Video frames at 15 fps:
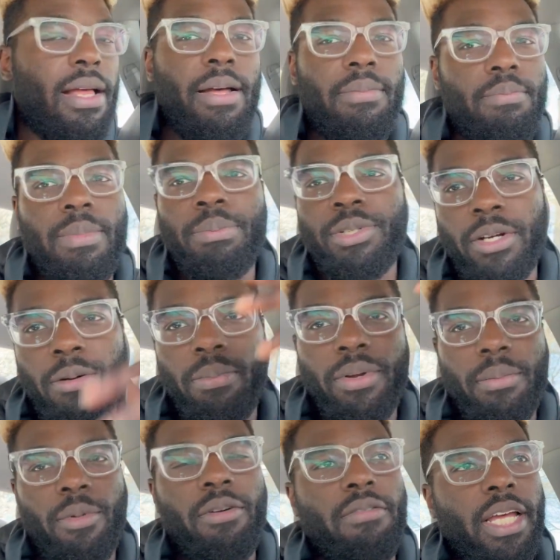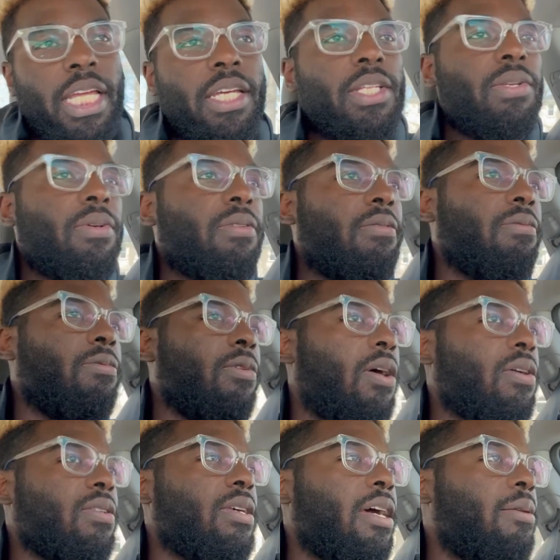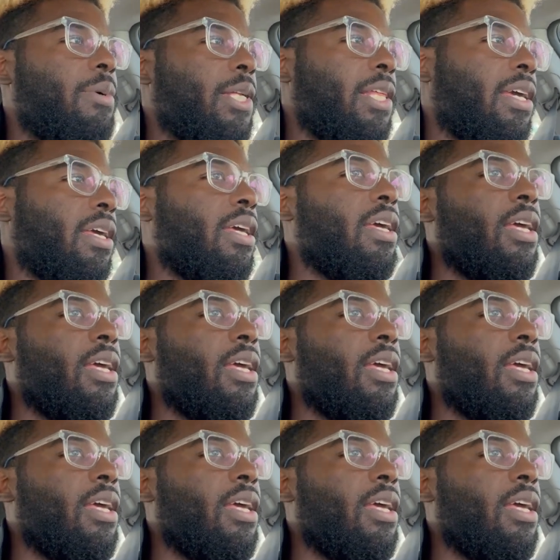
I'm sure I'll bring more value to it alongside, but like